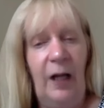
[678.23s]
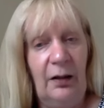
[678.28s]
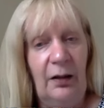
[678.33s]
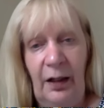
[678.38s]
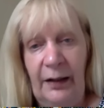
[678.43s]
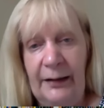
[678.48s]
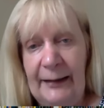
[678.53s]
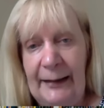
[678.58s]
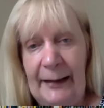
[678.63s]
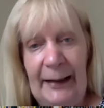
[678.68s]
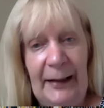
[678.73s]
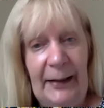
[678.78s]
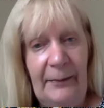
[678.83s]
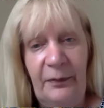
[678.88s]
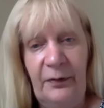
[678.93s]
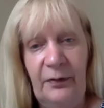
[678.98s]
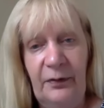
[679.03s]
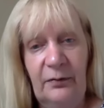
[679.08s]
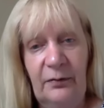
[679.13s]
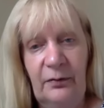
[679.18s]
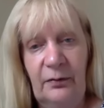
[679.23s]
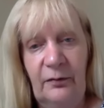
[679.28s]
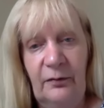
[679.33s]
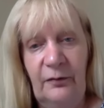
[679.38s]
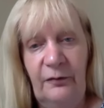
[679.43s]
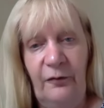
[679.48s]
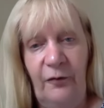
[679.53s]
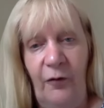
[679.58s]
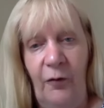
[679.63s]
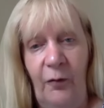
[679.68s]
a clip
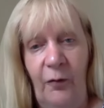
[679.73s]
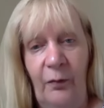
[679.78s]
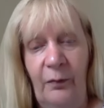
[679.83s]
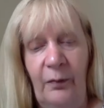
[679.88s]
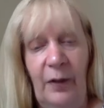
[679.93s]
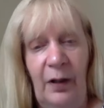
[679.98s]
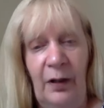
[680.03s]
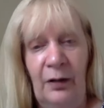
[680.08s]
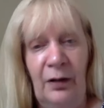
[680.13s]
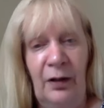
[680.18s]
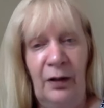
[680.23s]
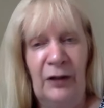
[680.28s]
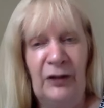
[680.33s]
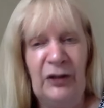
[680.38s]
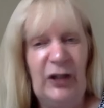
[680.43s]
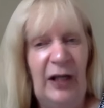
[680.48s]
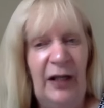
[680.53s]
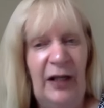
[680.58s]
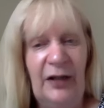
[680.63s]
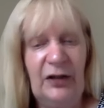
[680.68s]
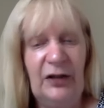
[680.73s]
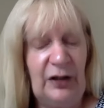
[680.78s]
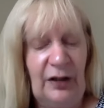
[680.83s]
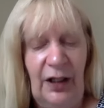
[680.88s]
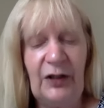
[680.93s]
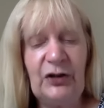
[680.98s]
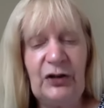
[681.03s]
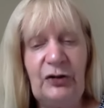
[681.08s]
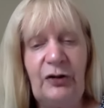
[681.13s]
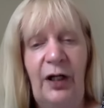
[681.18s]
from a text, an
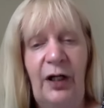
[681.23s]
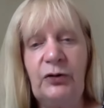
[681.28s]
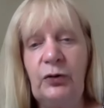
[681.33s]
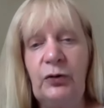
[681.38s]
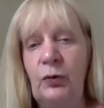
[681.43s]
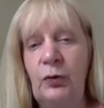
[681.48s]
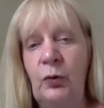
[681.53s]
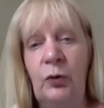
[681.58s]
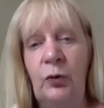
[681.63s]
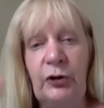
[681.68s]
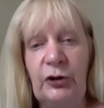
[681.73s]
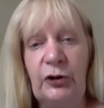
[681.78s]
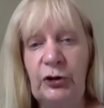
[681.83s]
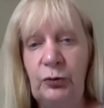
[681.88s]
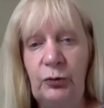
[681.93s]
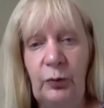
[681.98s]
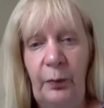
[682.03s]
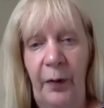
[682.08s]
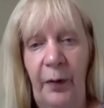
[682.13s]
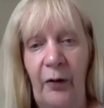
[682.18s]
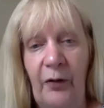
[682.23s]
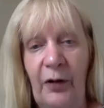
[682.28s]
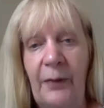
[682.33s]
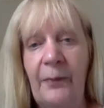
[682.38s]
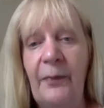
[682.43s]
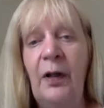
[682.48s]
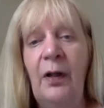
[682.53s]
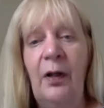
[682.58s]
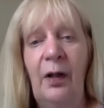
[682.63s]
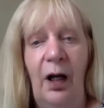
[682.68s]
extract, or a short
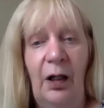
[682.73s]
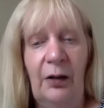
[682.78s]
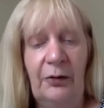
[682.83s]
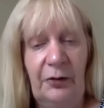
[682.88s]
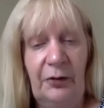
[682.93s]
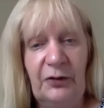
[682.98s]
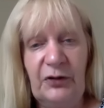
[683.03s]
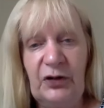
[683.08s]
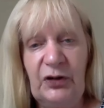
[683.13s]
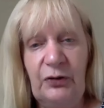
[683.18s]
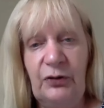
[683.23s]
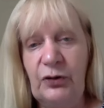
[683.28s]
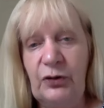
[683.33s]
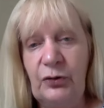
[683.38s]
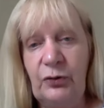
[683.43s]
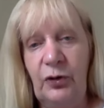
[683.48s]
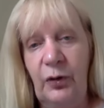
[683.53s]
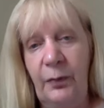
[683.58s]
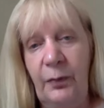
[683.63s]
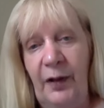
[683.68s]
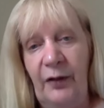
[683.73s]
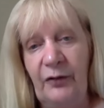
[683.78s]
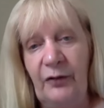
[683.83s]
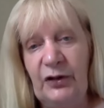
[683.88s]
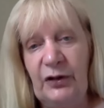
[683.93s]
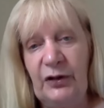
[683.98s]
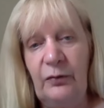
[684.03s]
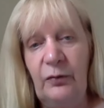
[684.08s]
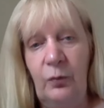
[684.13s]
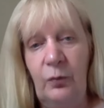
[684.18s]
poem, and ask you to talk about
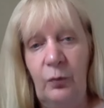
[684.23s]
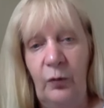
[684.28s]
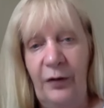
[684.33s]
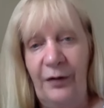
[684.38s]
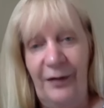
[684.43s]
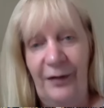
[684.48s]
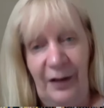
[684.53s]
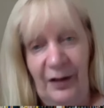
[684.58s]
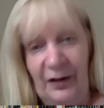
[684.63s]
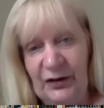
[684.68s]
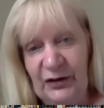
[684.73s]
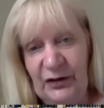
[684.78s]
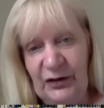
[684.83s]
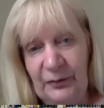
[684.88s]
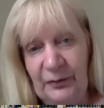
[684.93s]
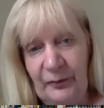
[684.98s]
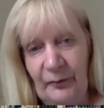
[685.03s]
it with us.